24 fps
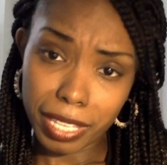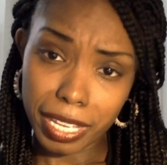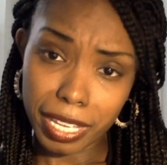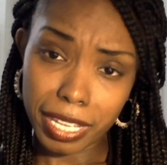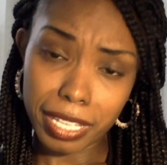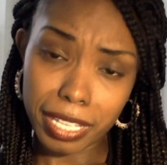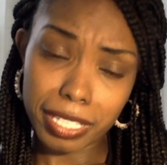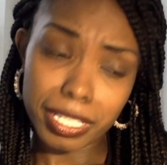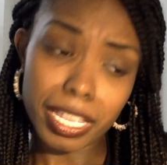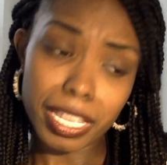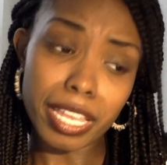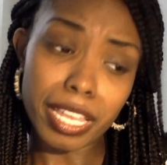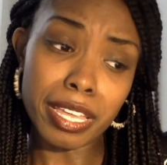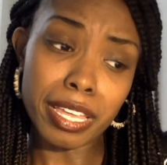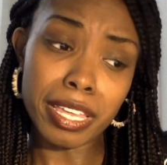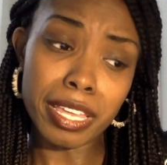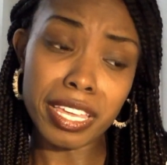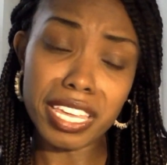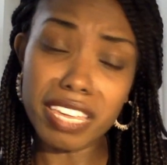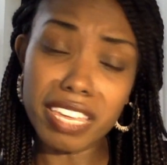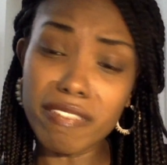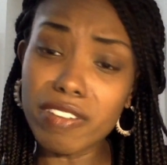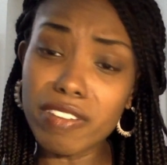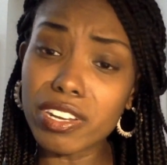things,
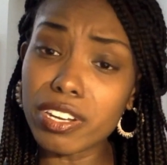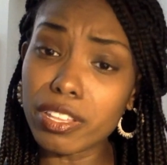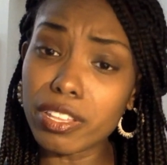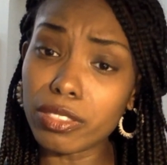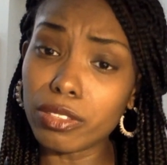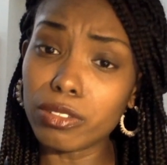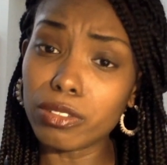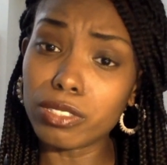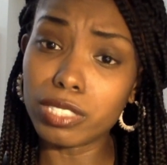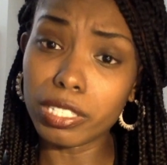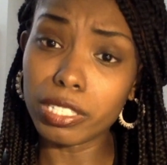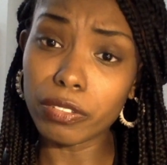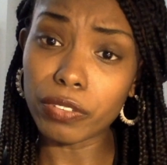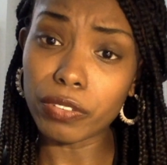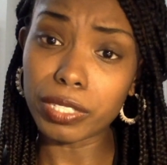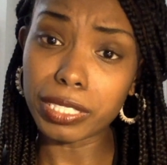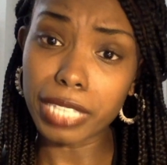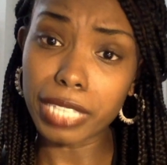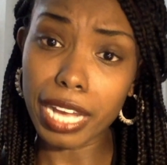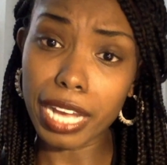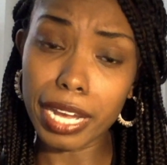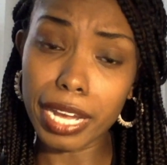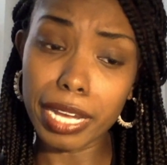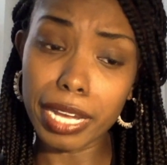even at those
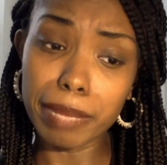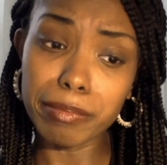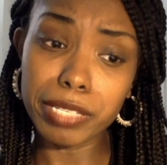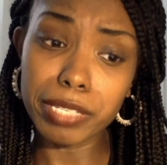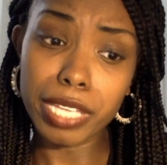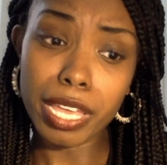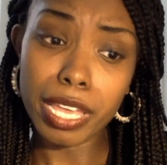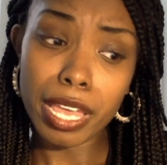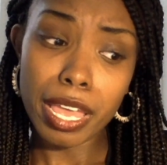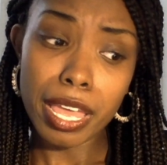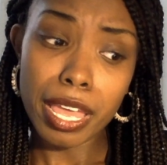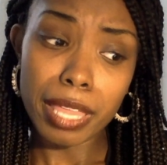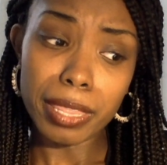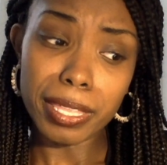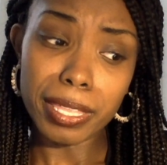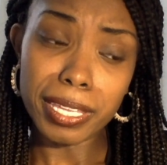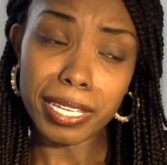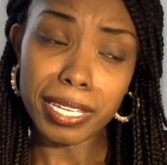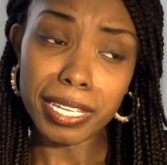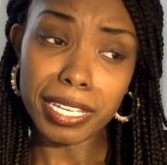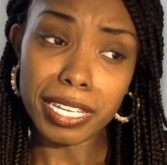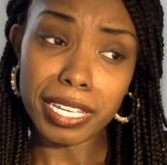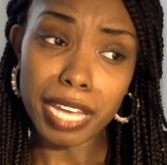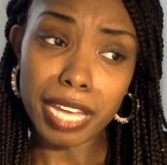different times,
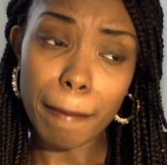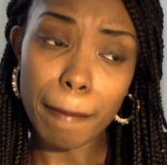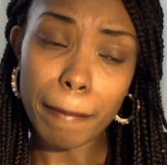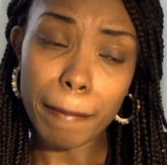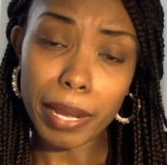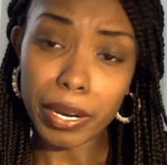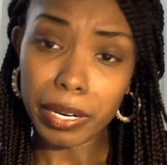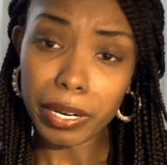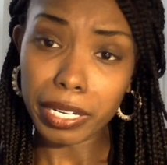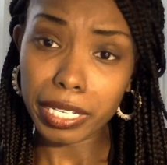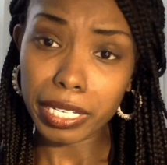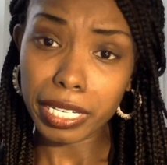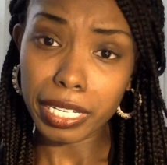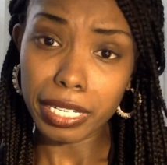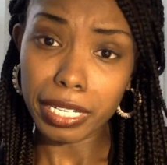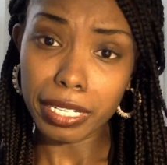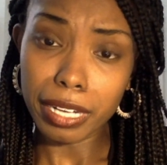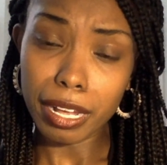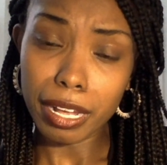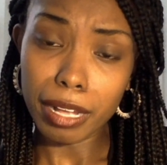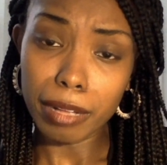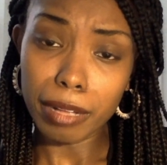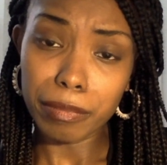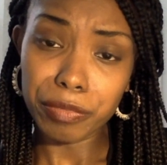the
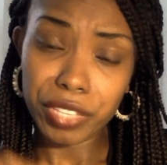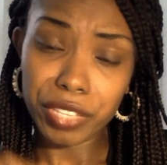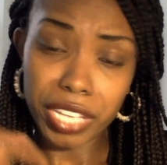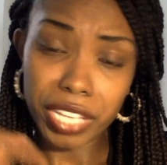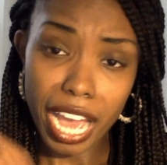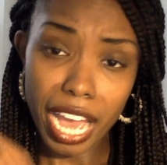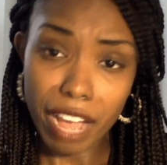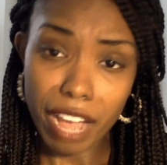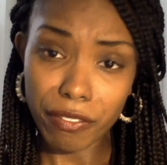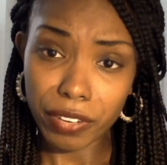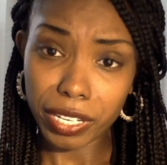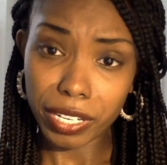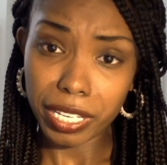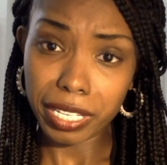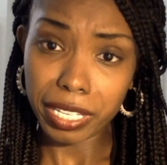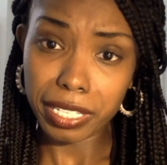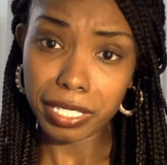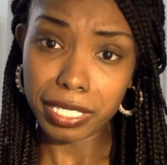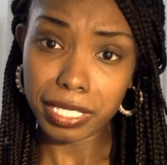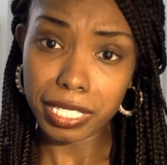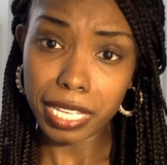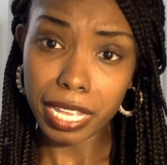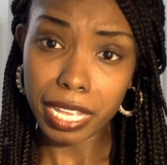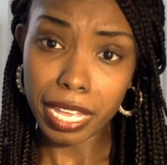
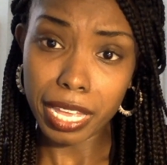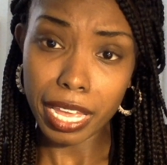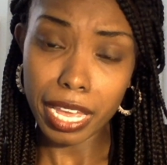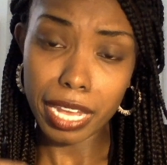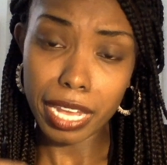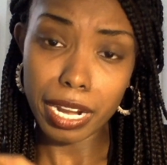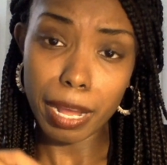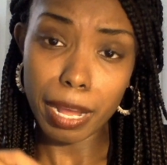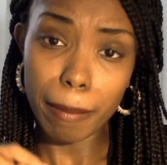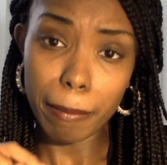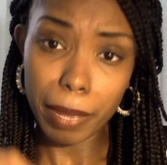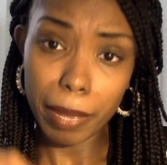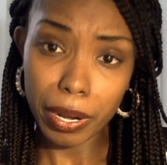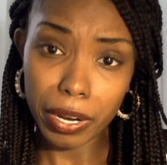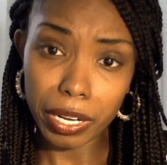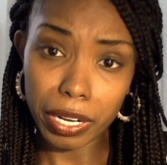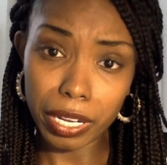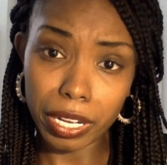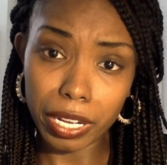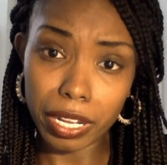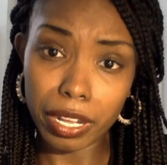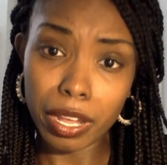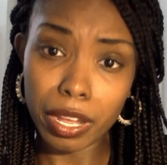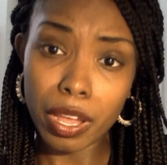Africans in
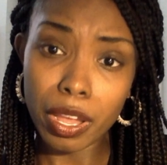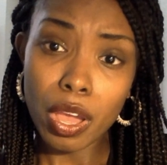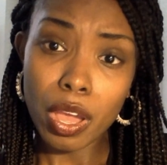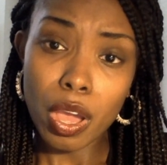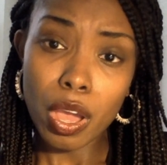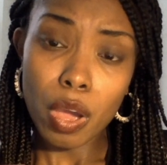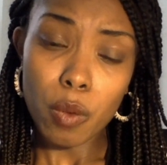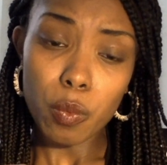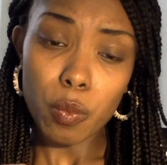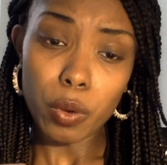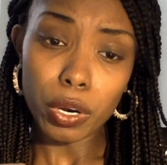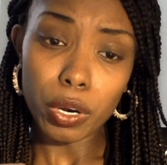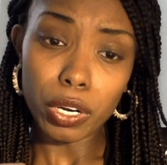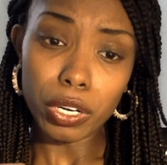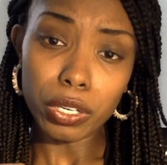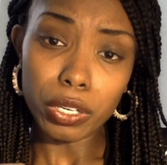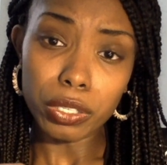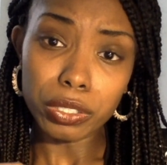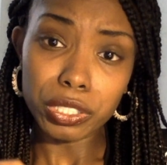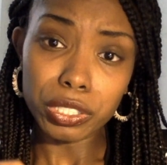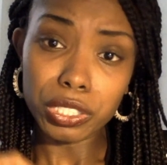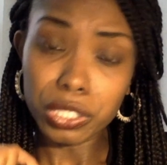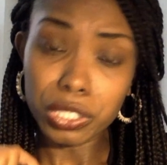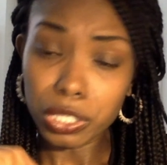America
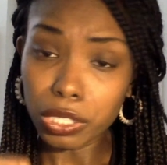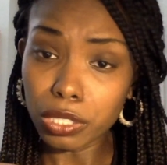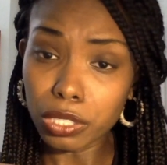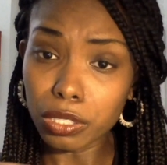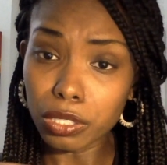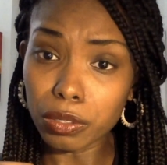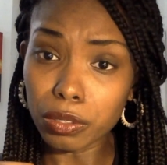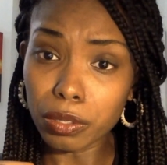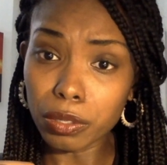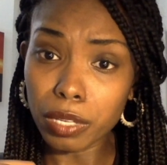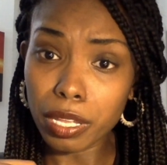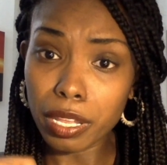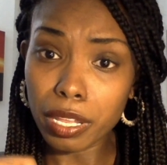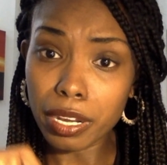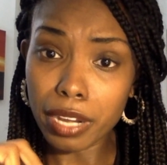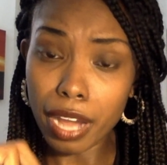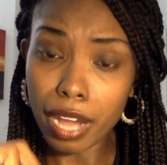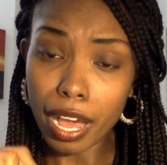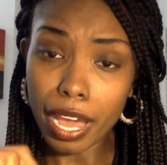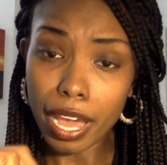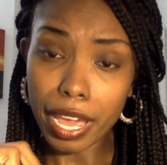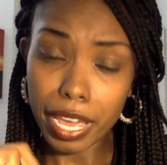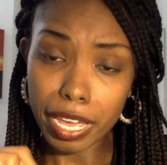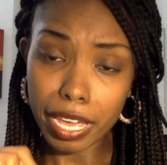were still
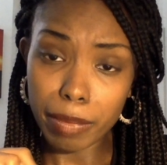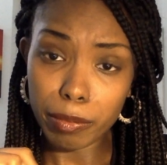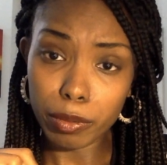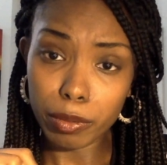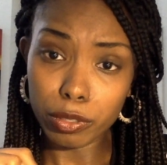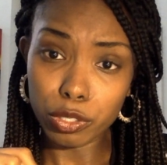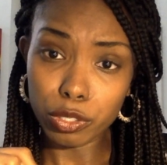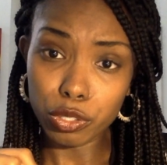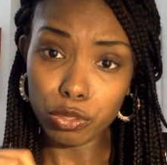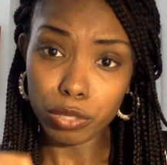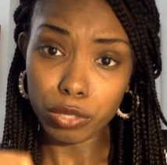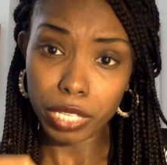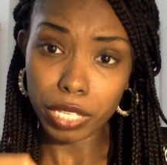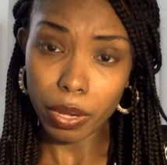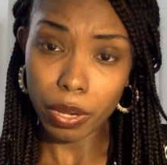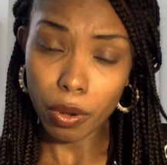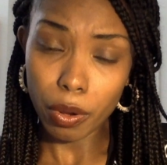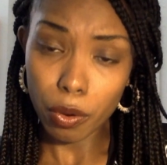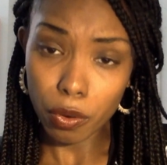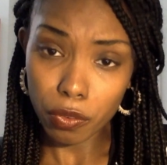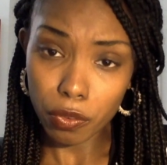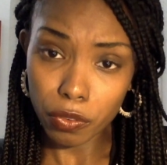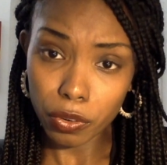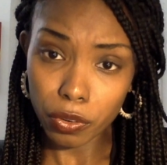not able to get
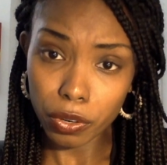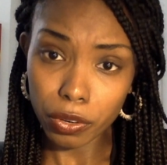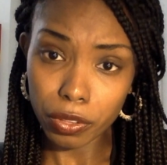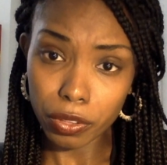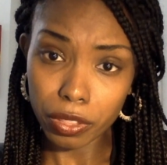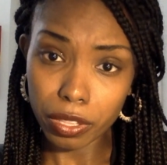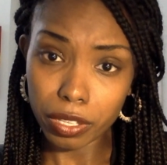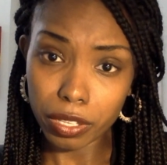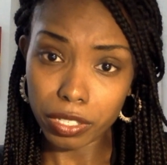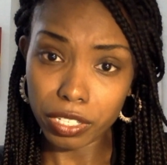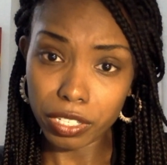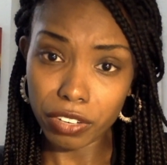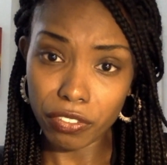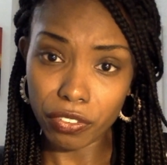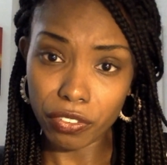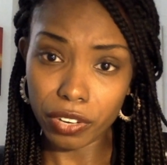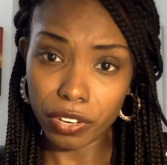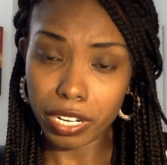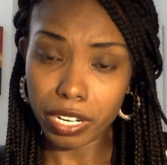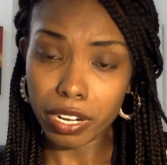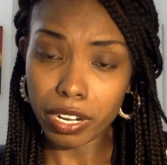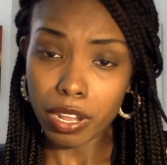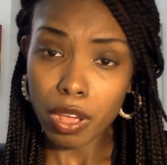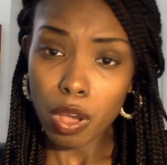over the
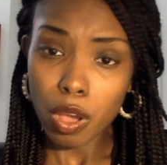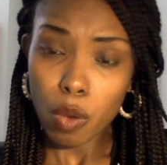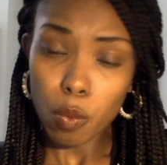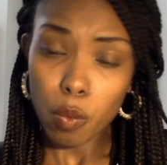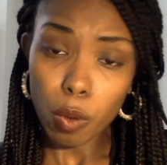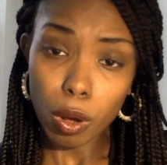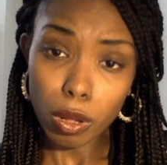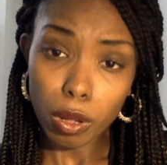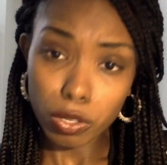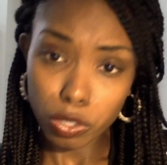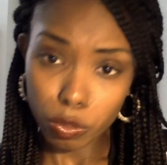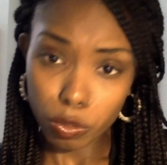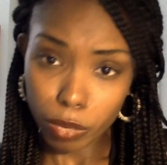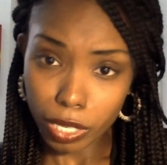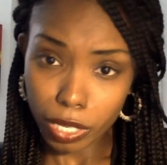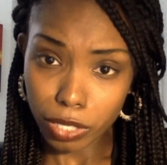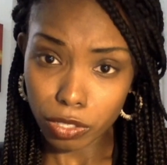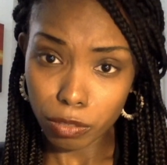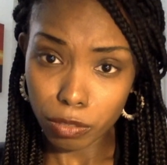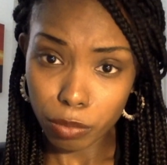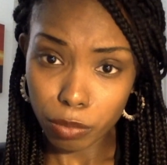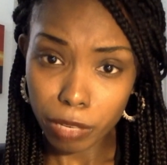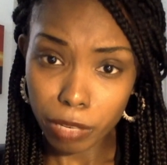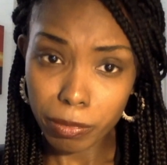different walls of white
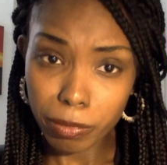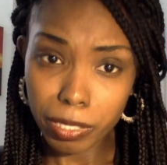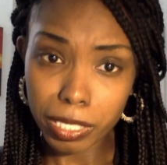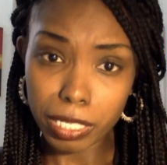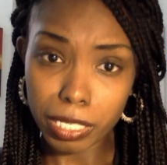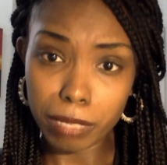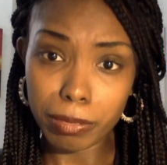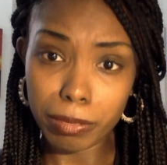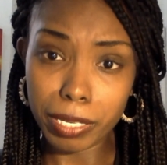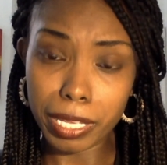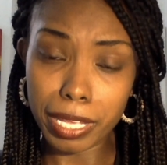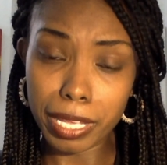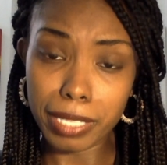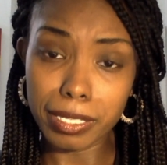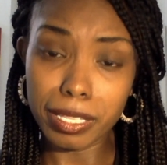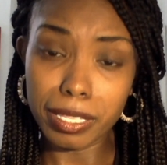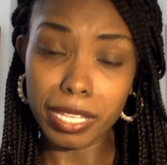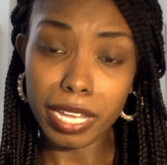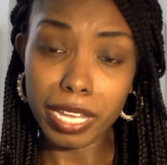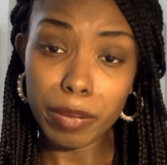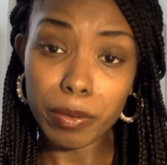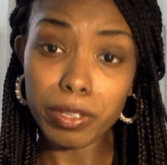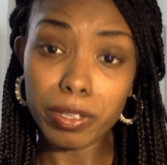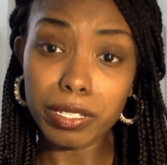supremacy, because
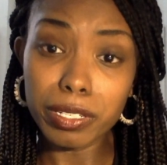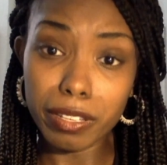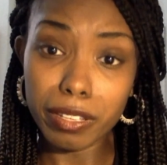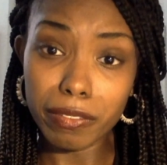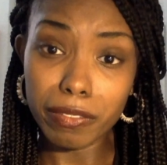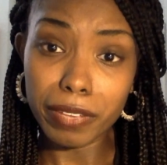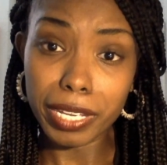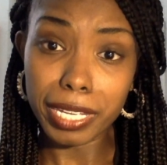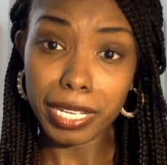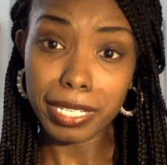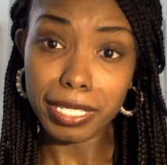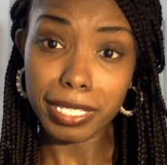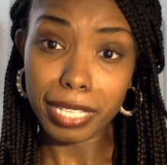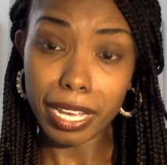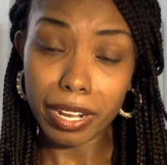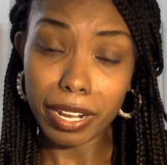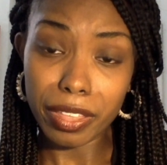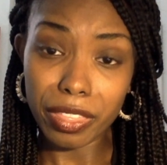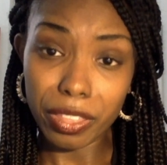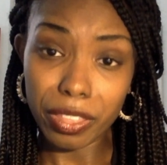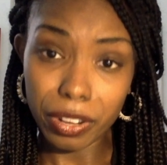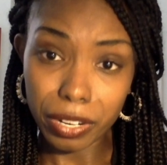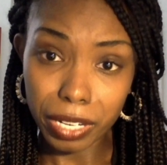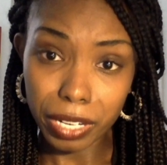they were living inside
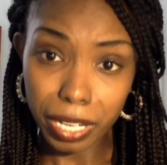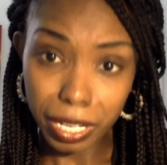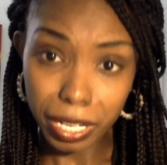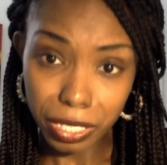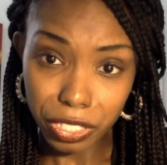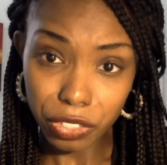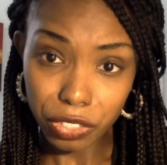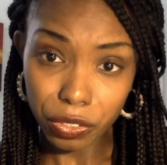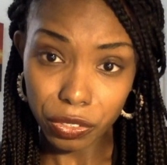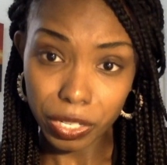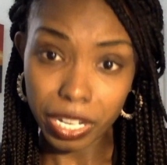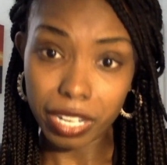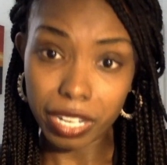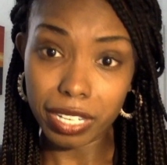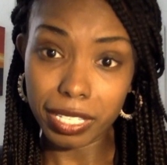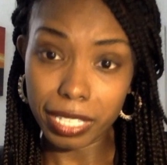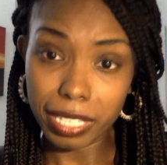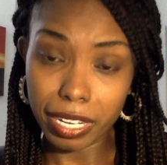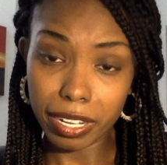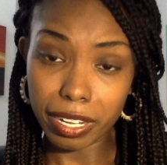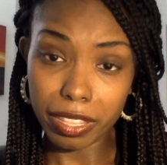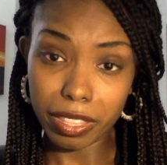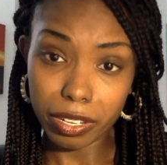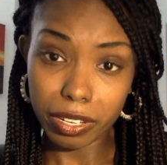of their country and
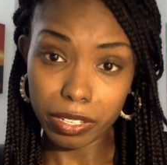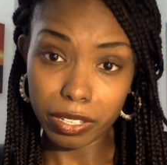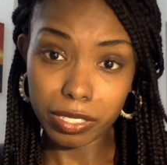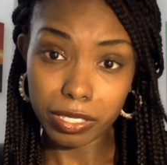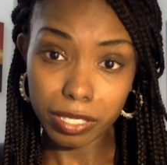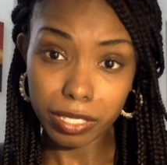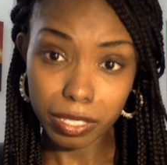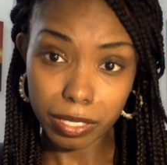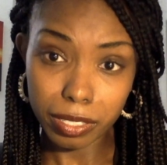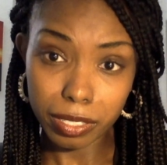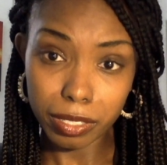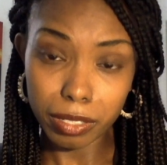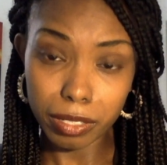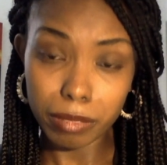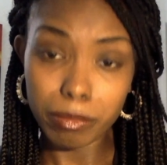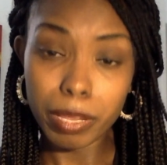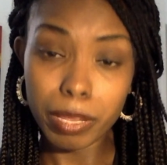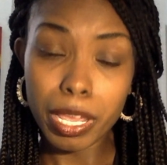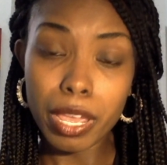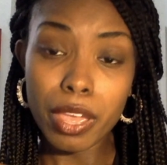inside of their system.